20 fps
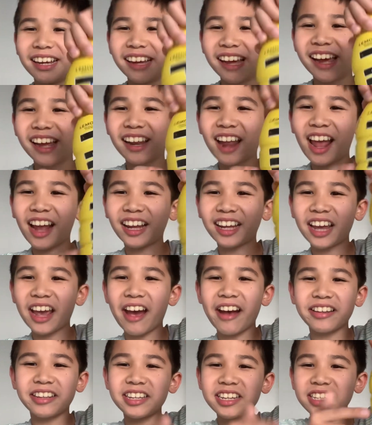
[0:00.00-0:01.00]
And like,
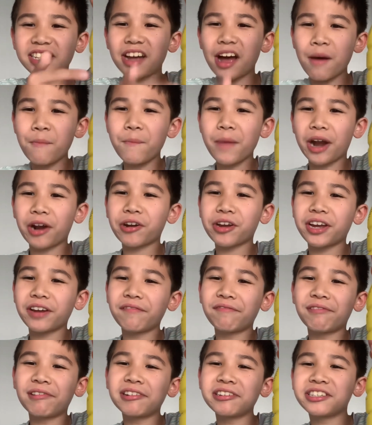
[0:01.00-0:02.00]
yeah, this is the
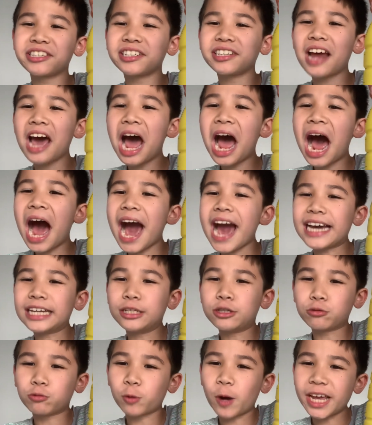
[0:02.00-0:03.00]
American version
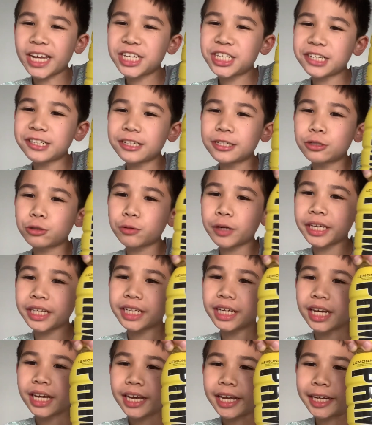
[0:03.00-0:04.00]
hydration
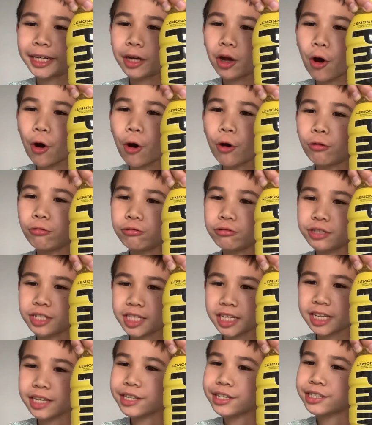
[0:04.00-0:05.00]
drink in
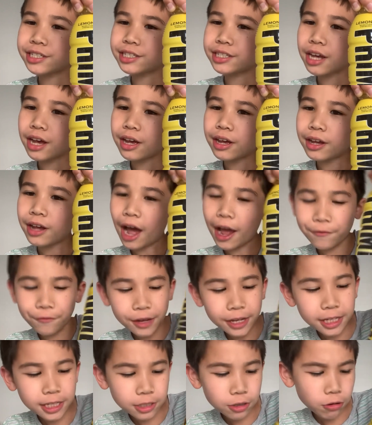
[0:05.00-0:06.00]
Ozies. I
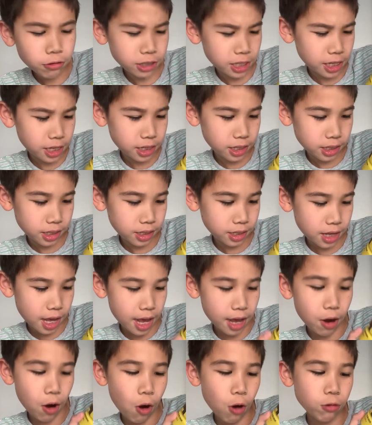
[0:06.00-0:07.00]
think it's Ozies?
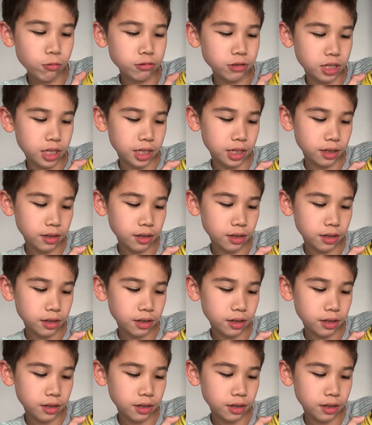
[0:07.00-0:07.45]
Yeah, Oz.